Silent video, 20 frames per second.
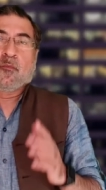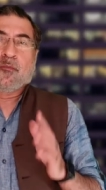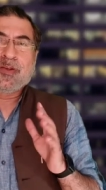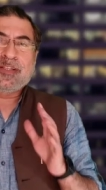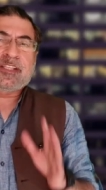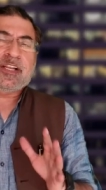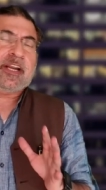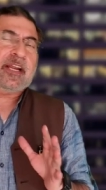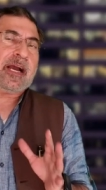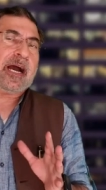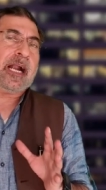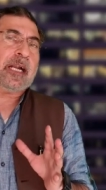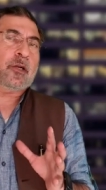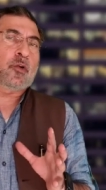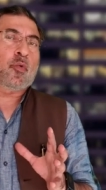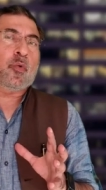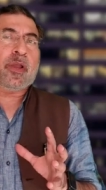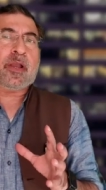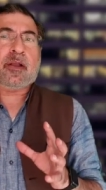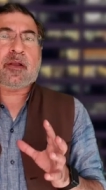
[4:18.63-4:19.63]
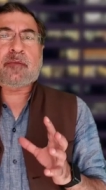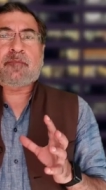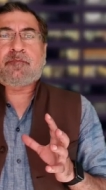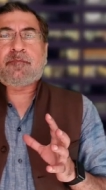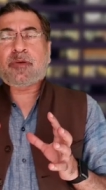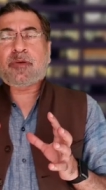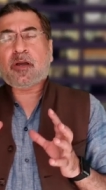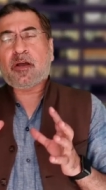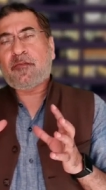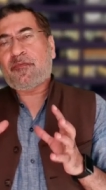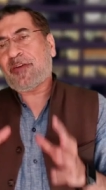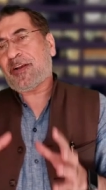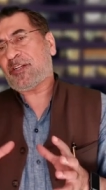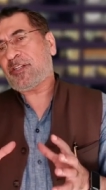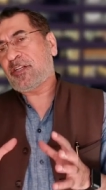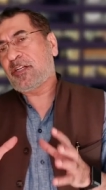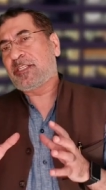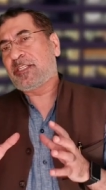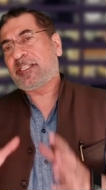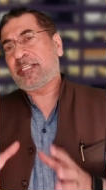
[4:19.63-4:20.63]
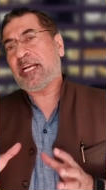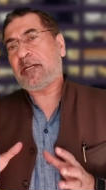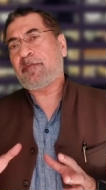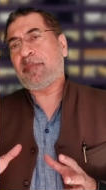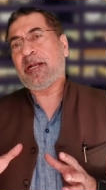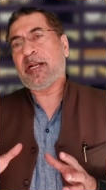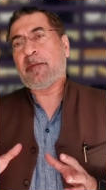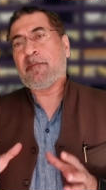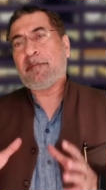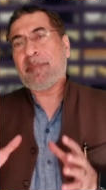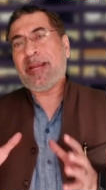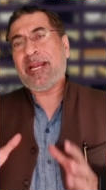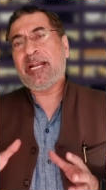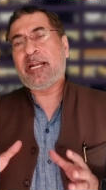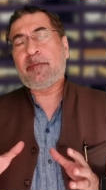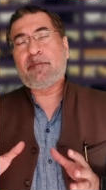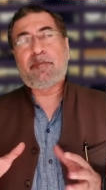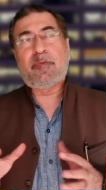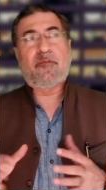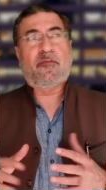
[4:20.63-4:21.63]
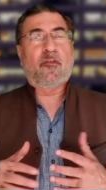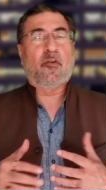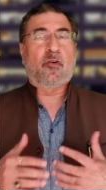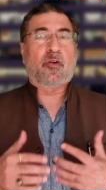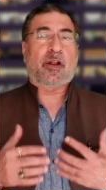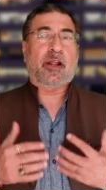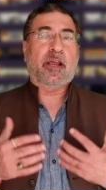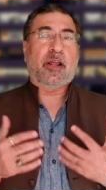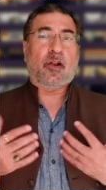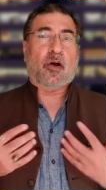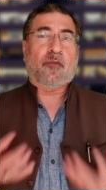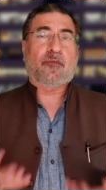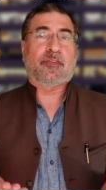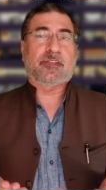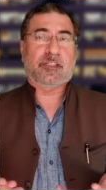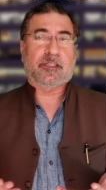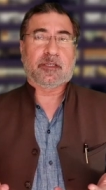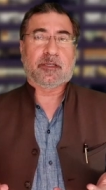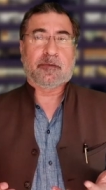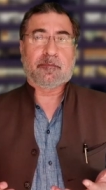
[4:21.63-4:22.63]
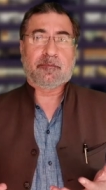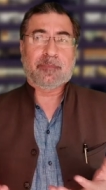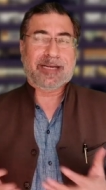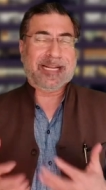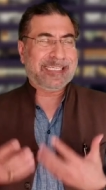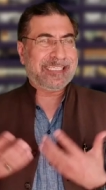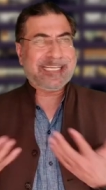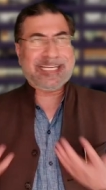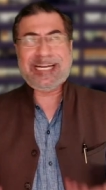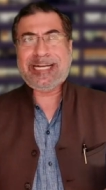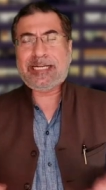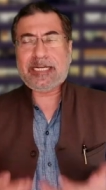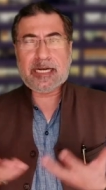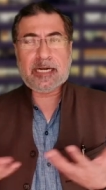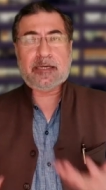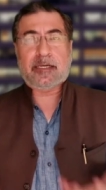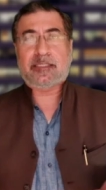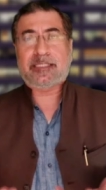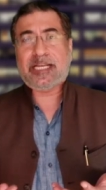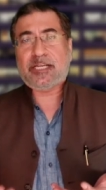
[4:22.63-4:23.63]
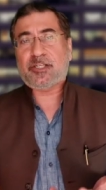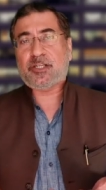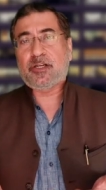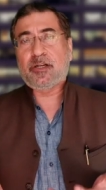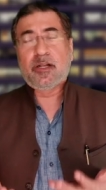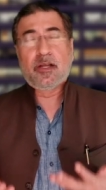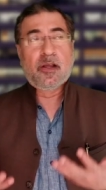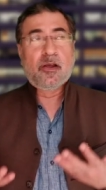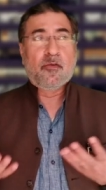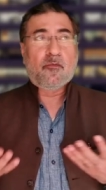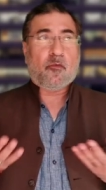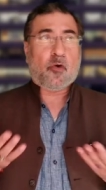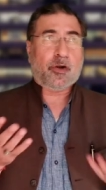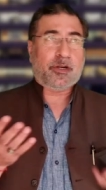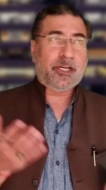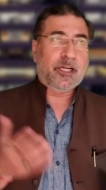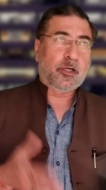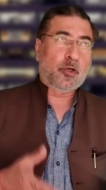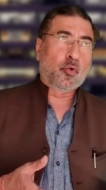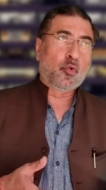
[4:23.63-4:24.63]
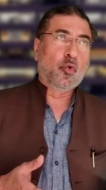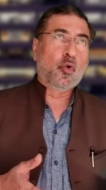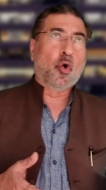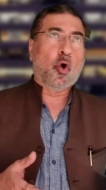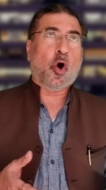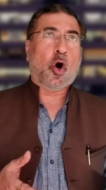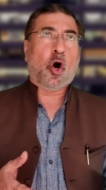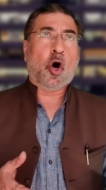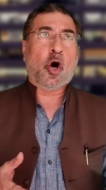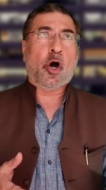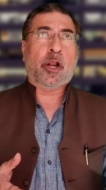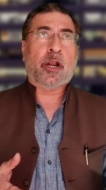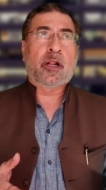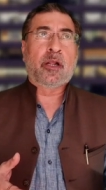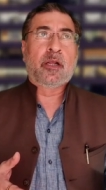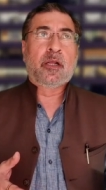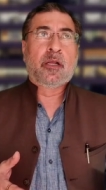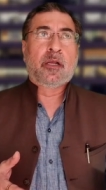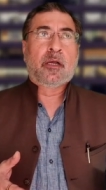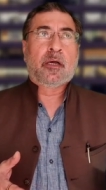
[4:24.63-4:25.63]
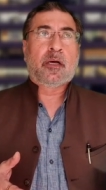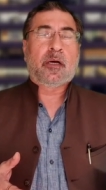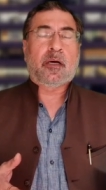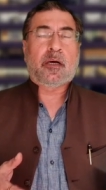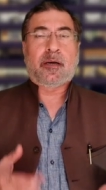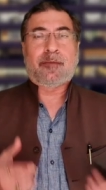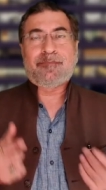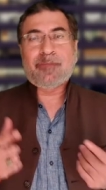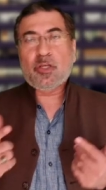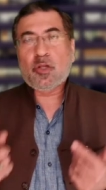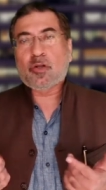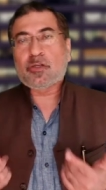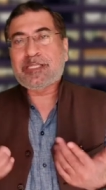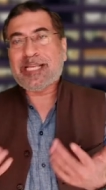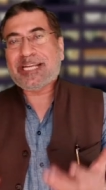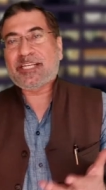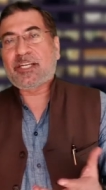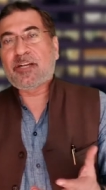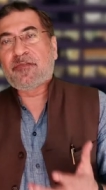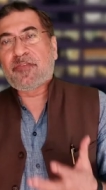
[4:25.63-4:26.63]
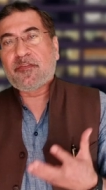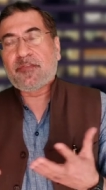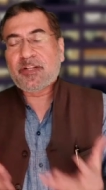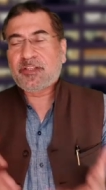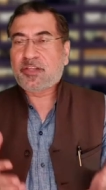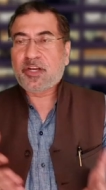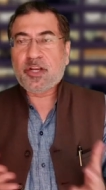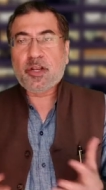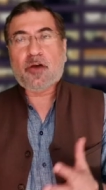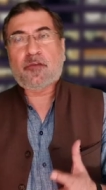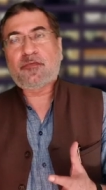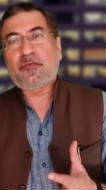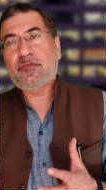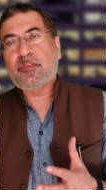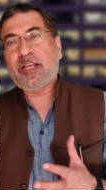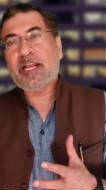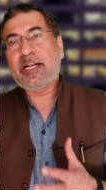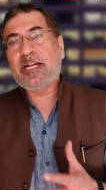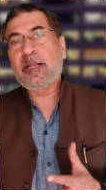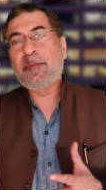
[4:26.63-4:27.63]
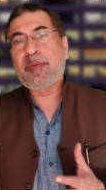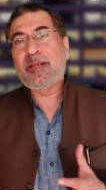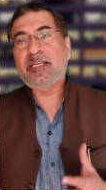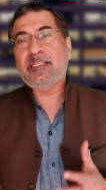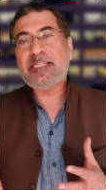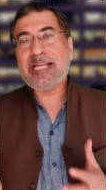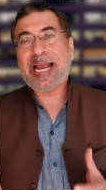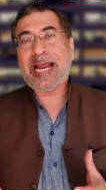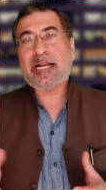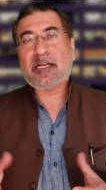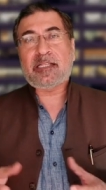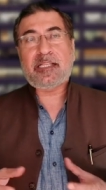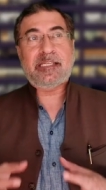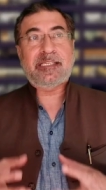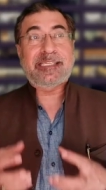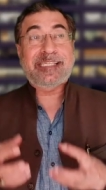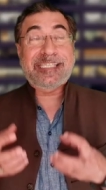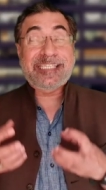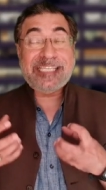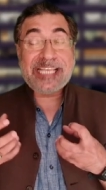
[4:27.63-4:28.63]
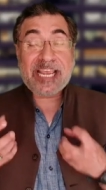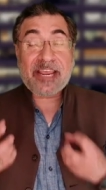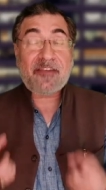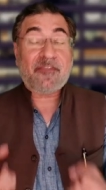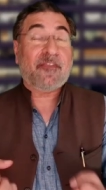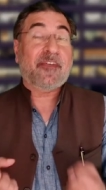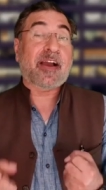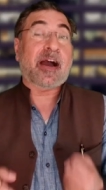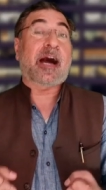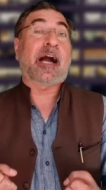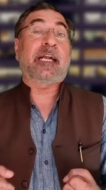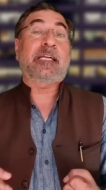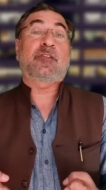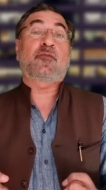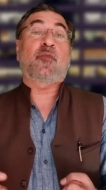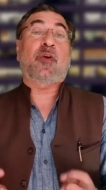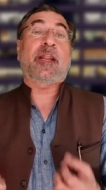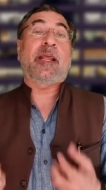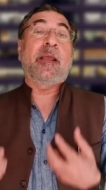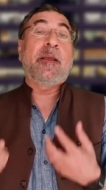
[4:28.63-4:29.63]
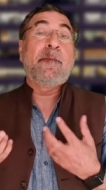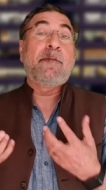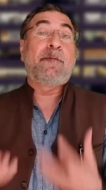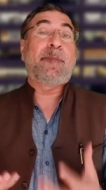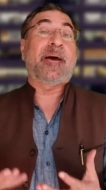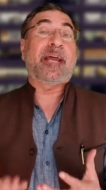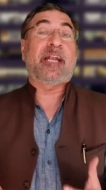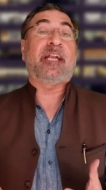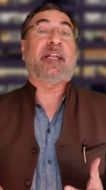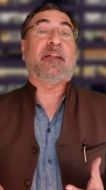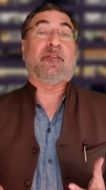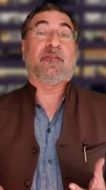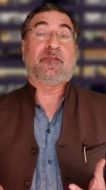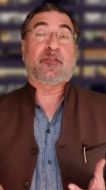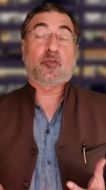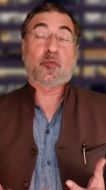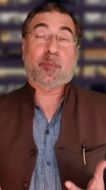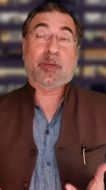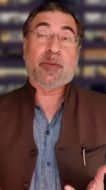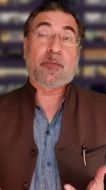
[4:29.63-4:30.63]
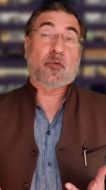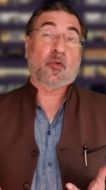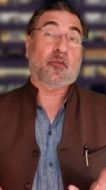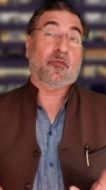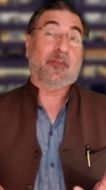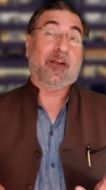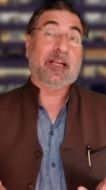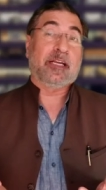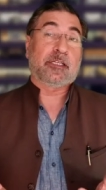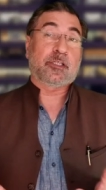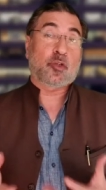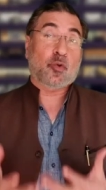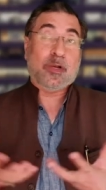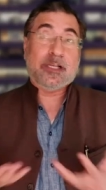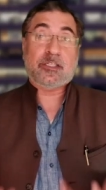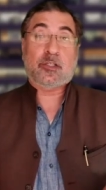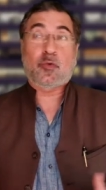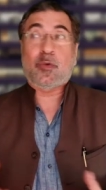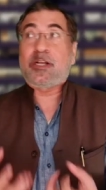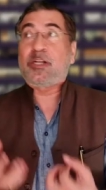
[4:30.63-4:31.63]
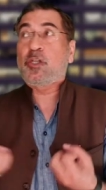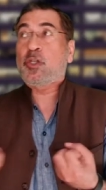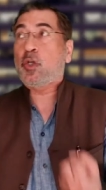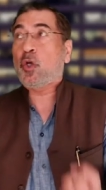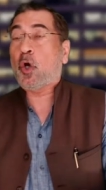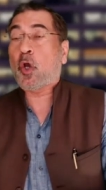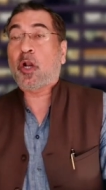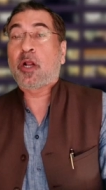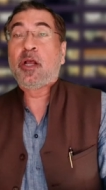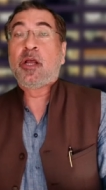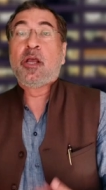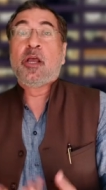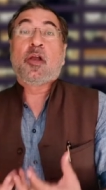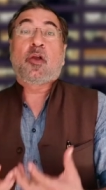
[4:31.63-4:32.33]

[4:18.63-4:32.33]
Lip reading: with regard to a confessional statement made before an officer designated under Section 42 or Section 53 of the NDPS Act, the safeguards were imperative, Supreme Court felt, so as to ensure